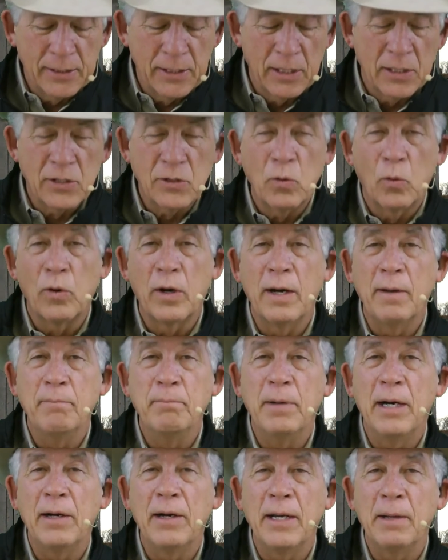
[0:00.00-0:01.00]
is the story of
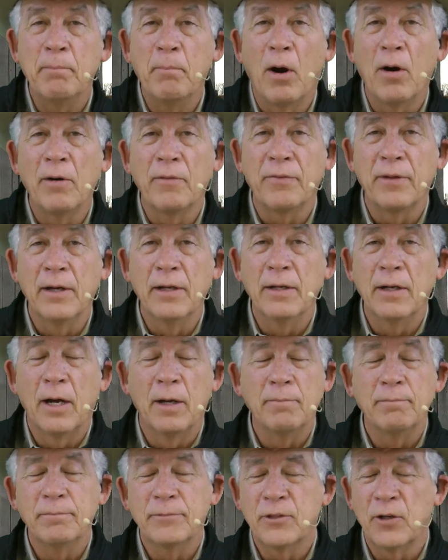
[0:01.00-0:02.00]
Mary and Martha,
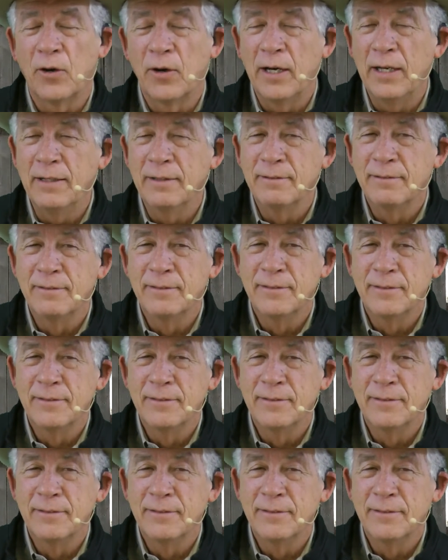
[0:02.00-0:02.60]
I'm sorry,